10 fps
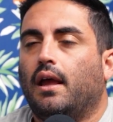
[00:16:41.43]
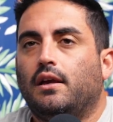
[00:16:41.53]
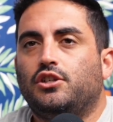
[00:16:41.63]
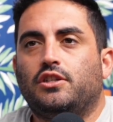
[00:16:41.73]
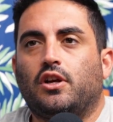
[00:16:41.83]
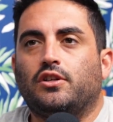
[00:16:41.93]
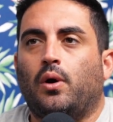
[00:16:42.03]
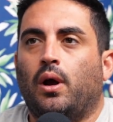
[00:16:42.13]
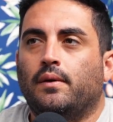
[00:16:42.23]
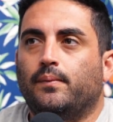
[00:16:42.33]
She starts
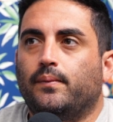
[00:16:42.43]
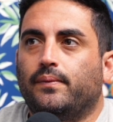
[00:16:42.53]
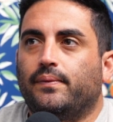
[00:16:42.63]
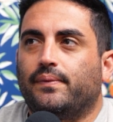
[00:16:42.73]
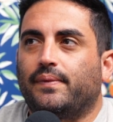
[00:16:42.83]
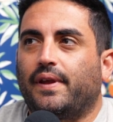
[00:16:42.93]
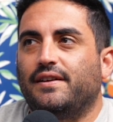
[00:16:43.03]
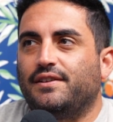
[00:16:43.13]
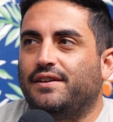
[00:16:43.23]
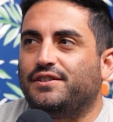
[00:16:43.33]
going...
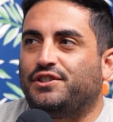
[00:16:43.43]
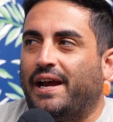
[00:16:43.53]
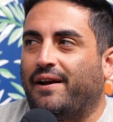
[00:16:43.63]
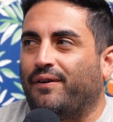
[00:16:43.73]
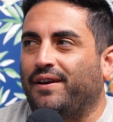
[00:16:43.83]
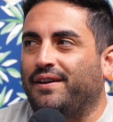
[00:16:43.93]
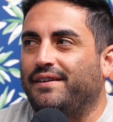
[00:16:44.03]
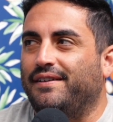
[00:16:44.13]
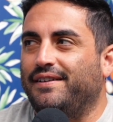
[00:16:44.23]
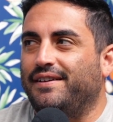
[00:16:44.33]

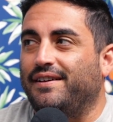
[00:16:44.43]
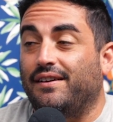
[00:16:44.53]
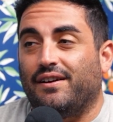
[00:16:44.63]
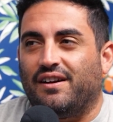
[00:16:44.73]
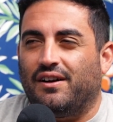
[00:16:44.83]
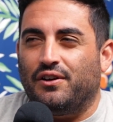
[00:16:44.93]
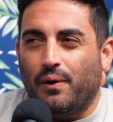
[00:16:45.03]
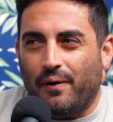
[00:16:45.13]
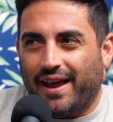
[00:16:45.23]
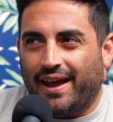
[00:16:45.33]
Jared, are
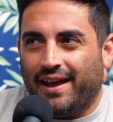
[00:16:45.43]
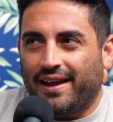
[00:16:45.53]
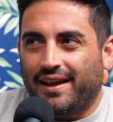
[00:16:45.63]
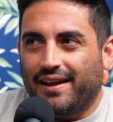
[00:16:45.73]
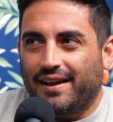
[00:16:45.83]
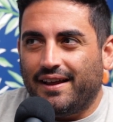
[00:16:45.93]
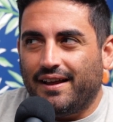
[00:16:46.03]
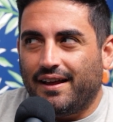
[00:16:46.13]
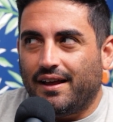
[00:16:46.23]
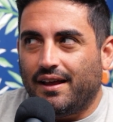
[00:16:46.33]
you okay?
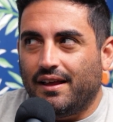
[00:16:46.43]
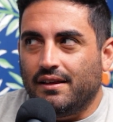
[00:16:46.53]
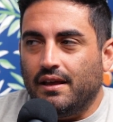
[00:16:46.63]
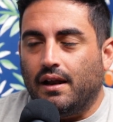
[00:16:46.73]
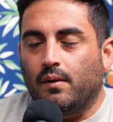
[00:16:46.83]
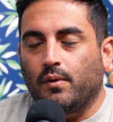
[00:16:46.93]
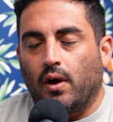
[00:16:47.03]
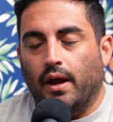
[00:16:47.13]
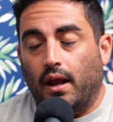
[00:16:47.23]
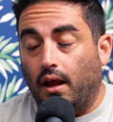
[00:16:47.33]
I'm
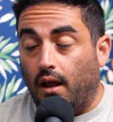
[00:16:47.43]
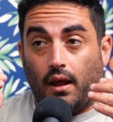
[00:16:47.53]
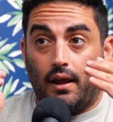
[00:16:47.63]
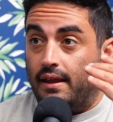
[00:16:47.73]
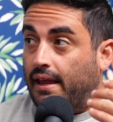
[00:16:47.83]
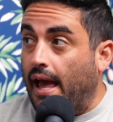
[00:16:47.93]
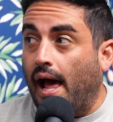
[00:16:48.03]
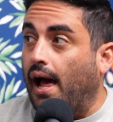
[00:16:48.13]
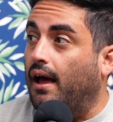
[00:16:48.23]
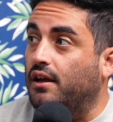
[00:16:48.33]
going,
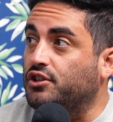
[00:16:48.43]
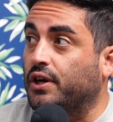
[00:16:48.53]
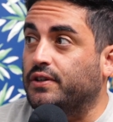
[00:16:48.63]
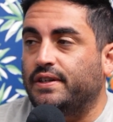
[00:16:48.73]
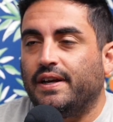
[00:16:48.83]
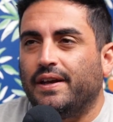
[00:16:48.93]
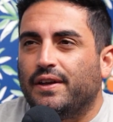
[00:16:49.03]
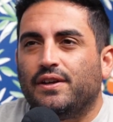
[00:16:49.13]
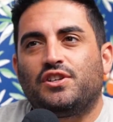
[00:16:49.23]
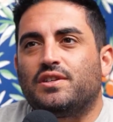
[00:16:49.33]
yeah. She goes,
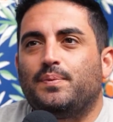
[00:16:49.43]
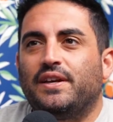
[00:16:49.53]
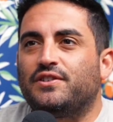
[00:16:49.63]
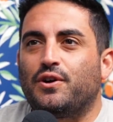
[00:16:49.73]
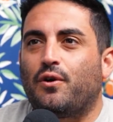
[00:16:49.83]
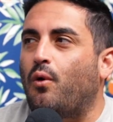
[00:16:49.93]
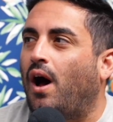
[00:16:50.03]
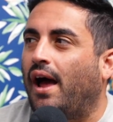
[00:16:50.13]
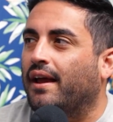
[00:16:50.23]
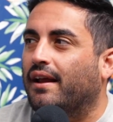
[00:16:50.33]
you're just being so
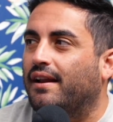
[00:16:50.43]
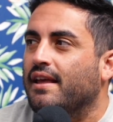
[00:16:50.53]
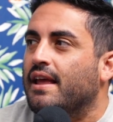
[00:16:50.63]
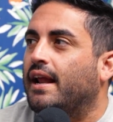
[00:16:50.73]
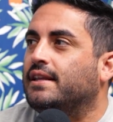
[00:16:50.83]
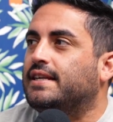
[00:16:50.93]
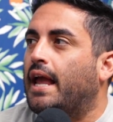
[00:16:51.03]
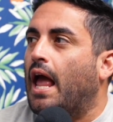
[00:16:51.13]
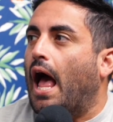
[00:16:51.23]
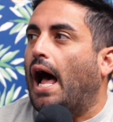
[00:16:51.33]
quiet. And it's
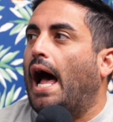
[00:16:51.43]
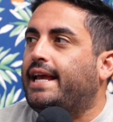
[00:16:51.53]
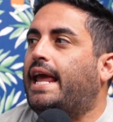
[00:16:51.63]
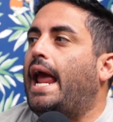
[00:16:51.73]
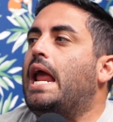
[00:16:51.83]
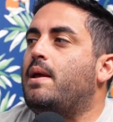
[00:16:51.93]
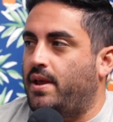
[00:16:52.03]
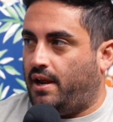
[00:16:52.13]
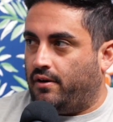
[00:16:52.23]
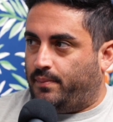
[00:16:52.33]
like, I came
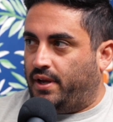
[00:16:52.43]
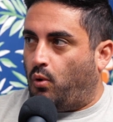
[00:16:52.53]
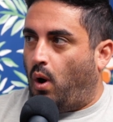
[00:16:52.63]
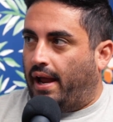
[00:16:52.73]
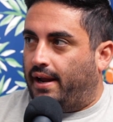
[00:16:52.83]
here to be quiet.